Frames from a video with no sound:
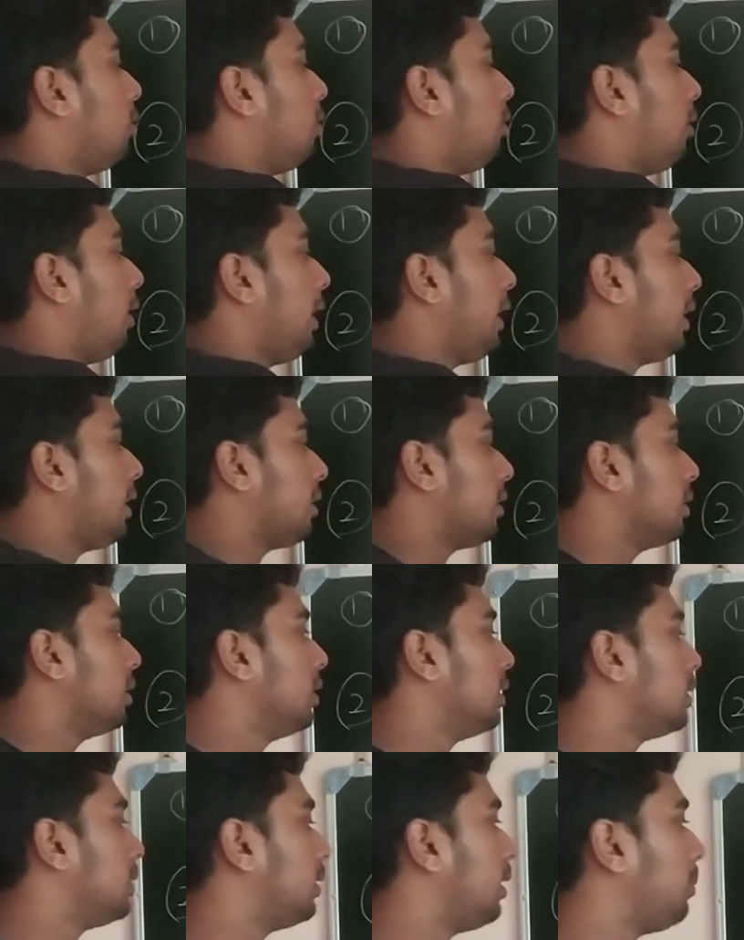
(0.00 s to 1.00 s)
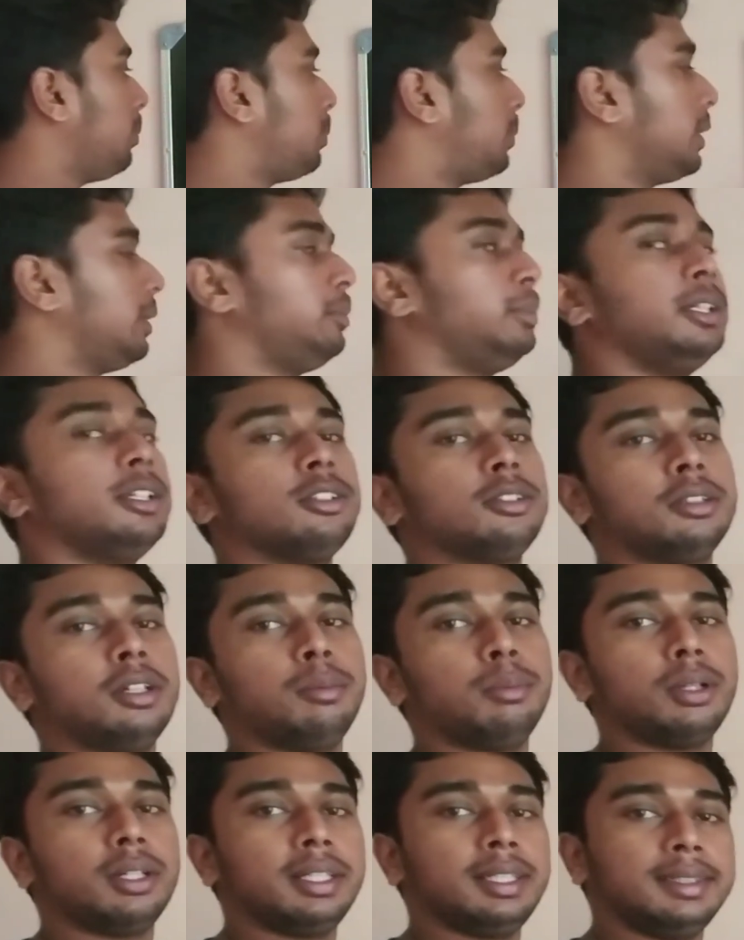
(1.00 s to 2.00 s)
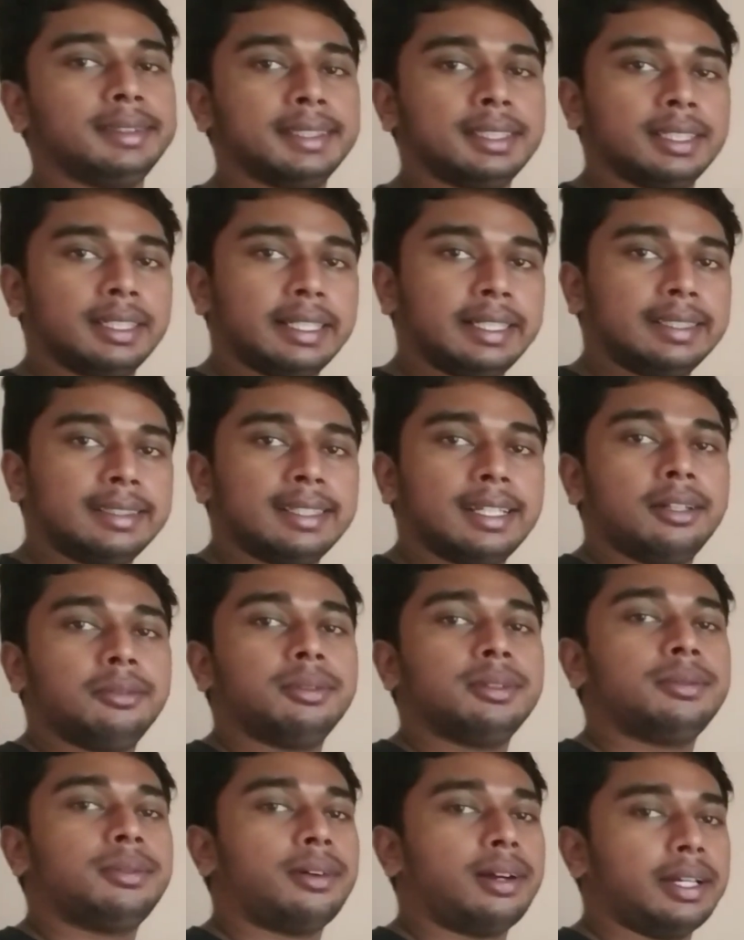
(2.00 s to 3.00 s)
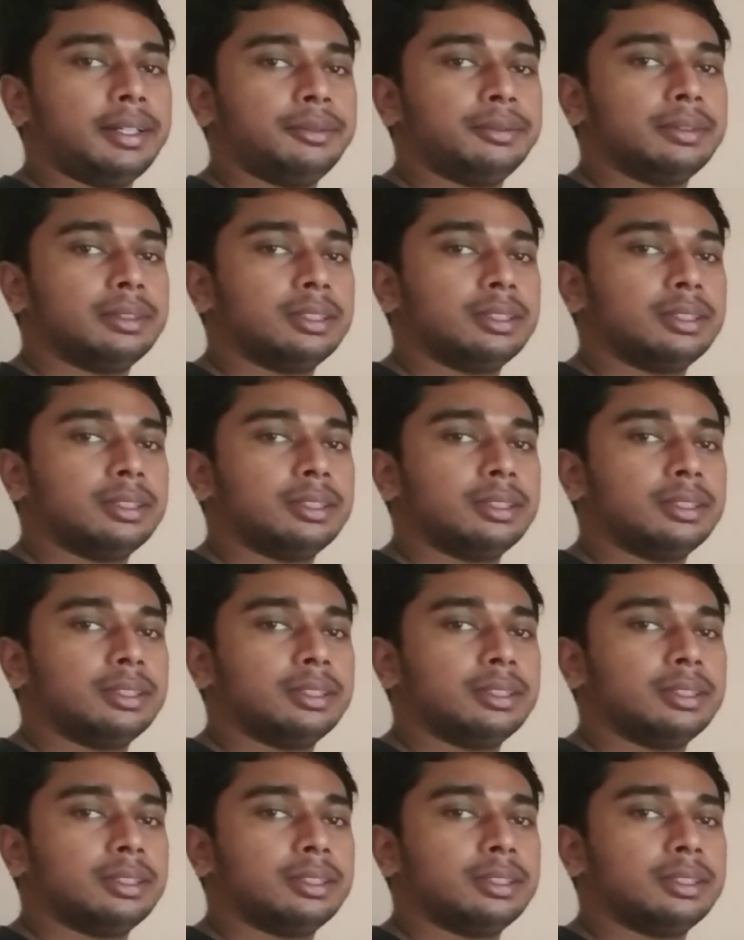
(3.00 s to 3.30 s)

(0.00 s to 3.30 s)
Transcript: where the previous number is itself a 5.